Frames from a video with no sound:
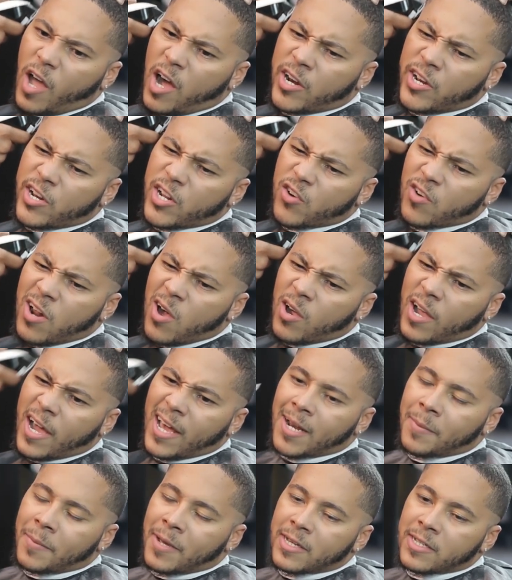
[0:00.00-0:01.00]
underground
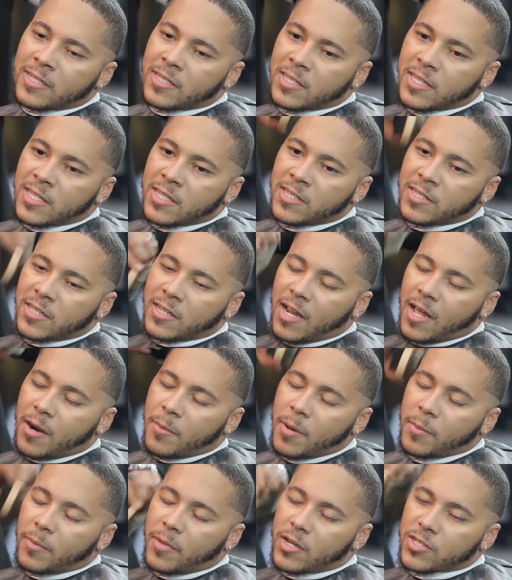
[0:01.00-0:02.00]
kind of magazines. And I
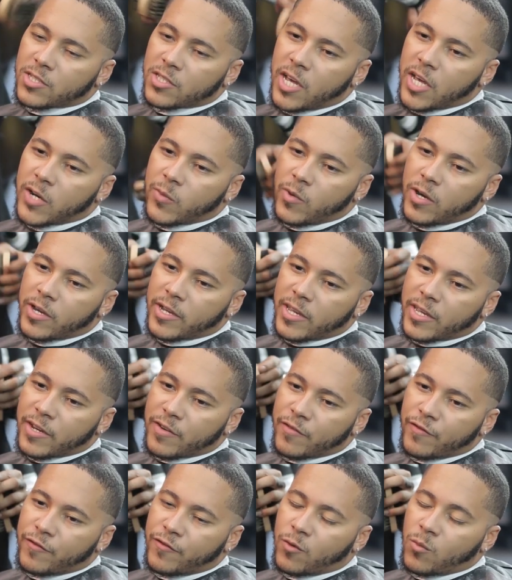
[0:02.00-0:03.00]
remember I started
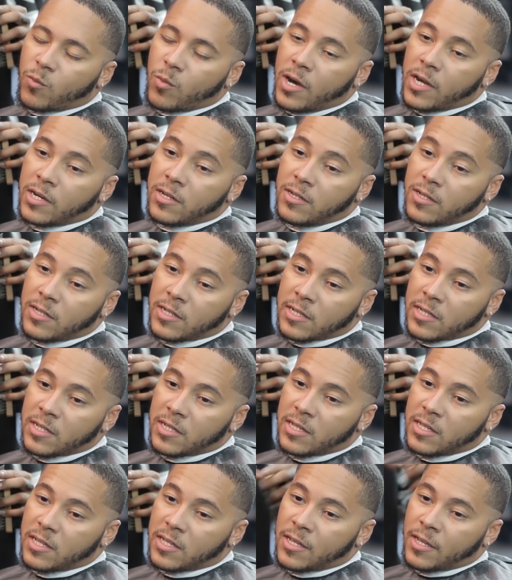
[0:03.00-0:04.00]
working for one,
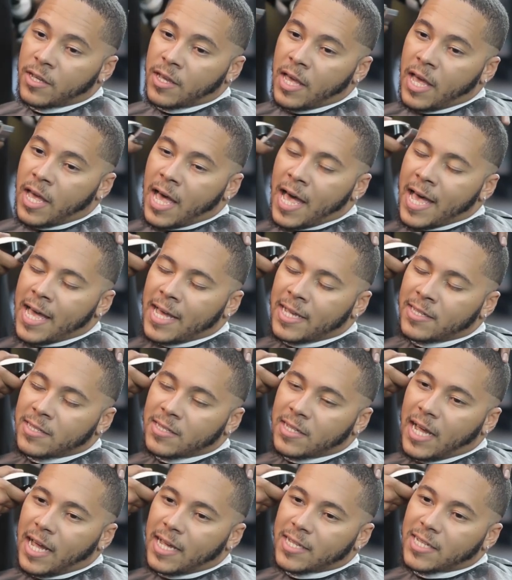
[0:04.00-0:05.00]

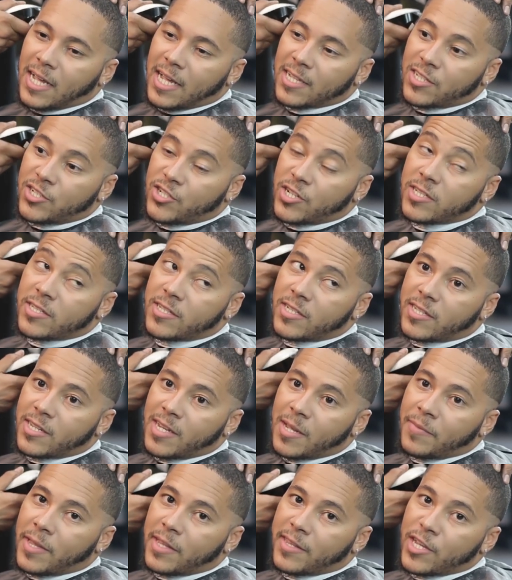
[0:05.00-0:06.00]
and I suggested to
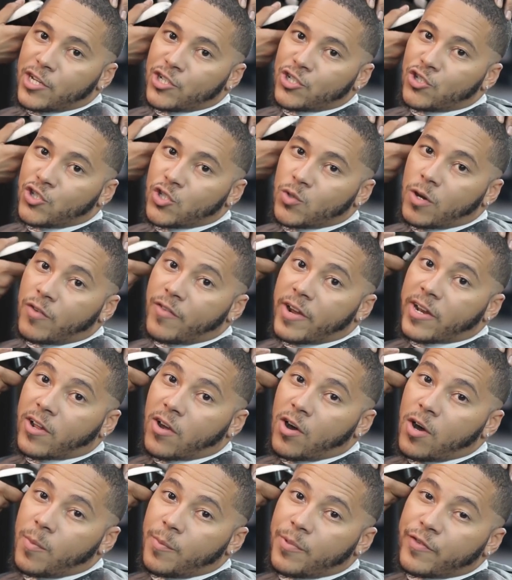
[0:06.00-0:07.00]
them that they should do a red
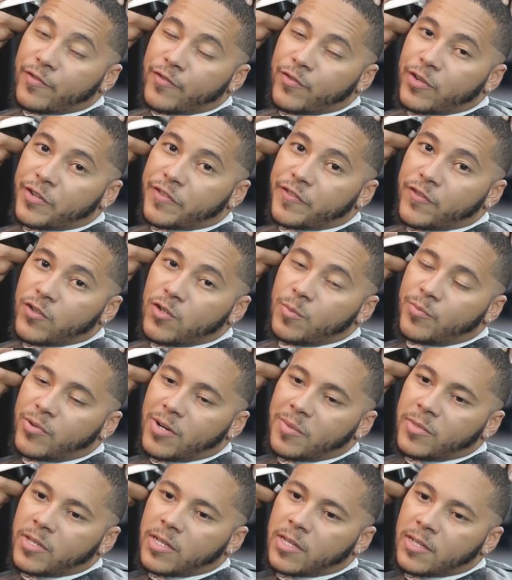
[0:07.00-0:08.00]
carpet for a film
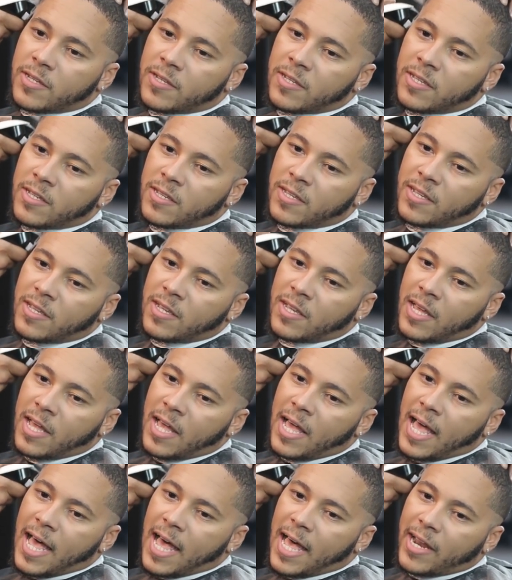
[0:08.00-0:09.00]
premiere.
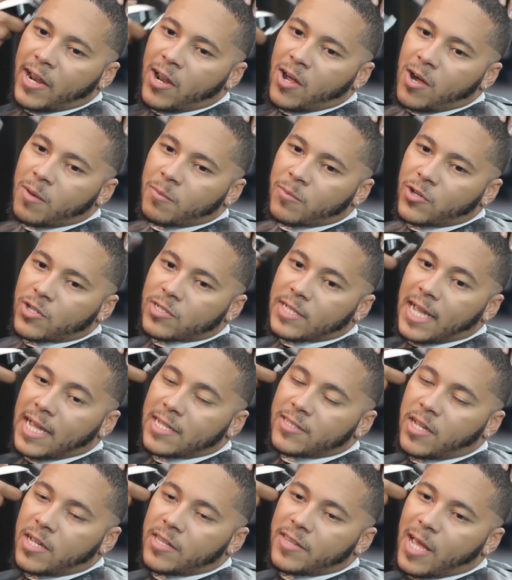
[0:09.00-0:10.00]
And because I
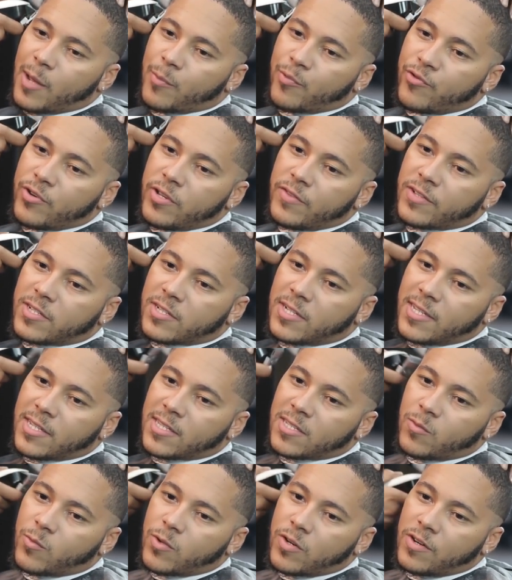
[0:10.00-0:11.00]
had done that previously
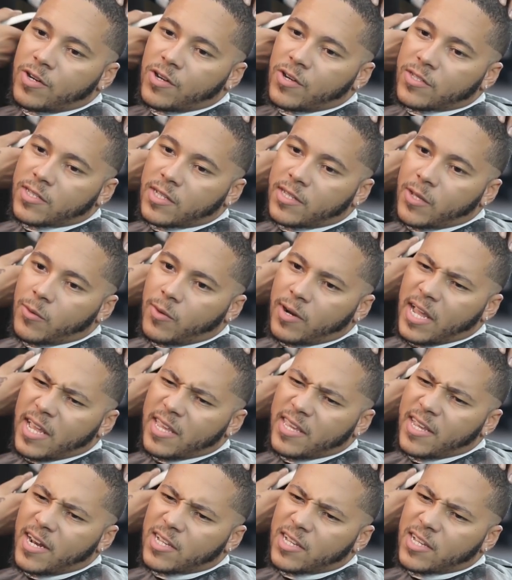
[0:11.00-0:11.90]
somewhere else, and they were like,